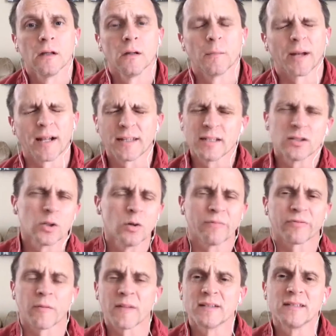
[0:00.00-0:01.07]
But I didn't do it
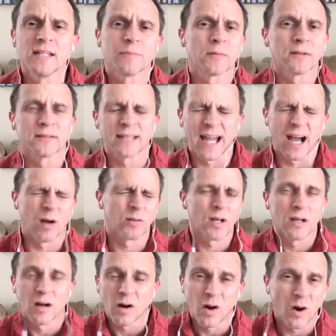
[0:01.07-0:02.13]
from the deep down
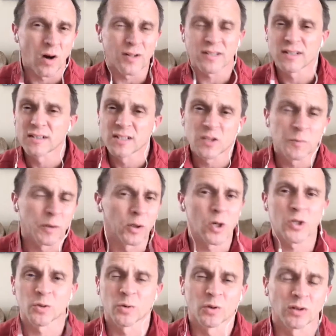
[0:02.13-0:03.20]
heart
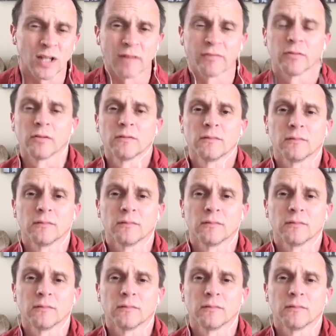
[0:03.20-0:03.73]
spiritual level.